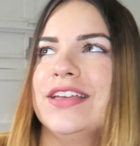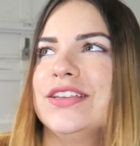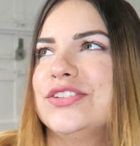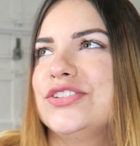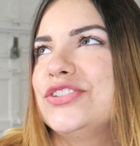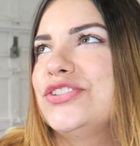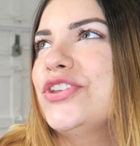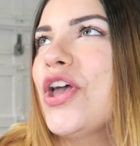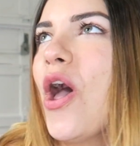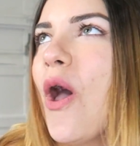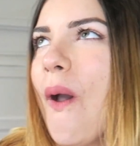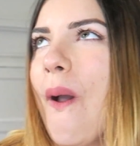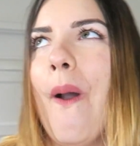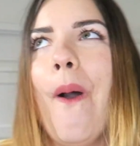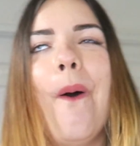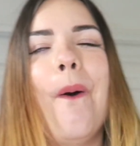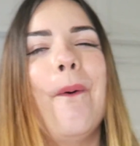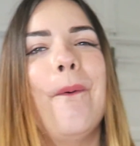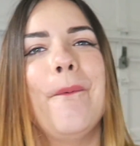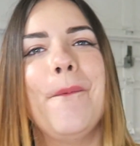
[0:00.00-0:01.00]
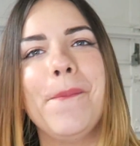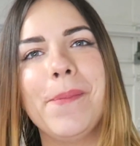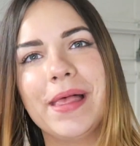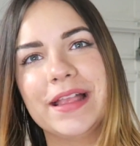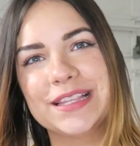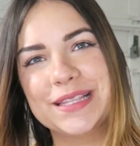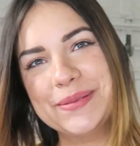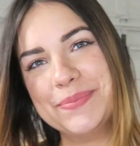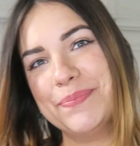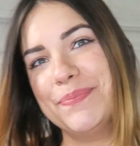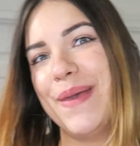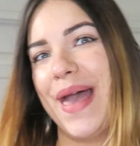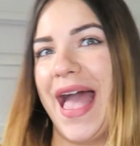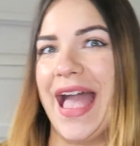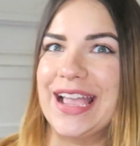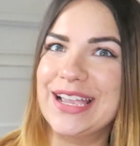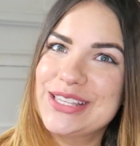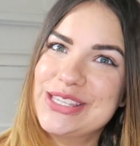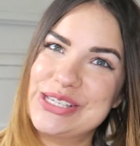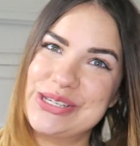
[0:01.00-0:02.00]
So let's
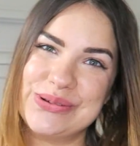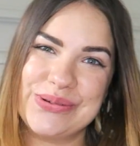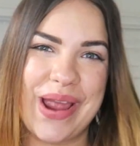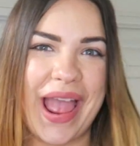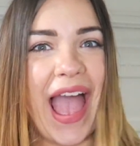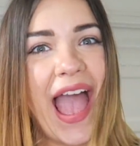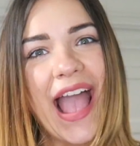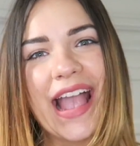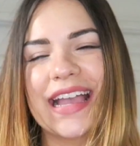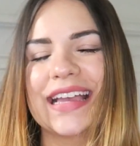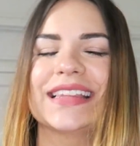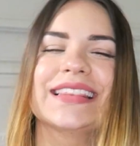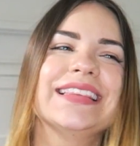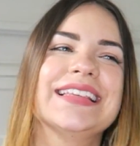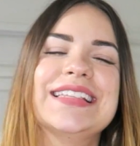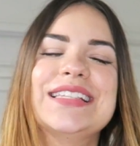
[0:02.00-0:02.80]
backtrack.